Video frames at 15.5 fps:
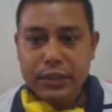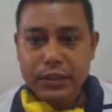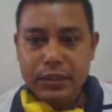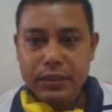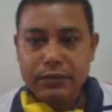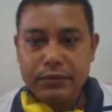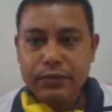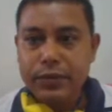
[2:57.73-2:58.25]

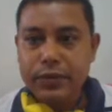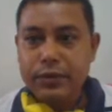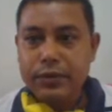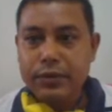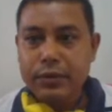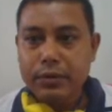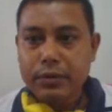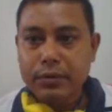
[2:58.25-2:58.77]

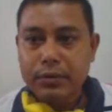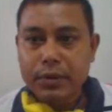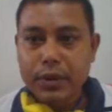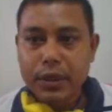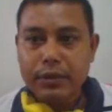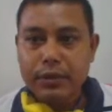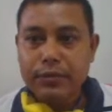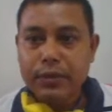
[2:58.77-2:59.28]
First,
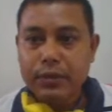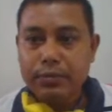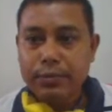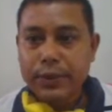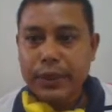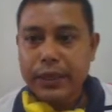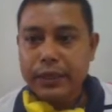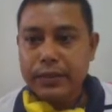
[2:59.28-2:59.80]
I will
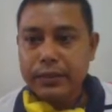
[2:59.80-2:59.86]
open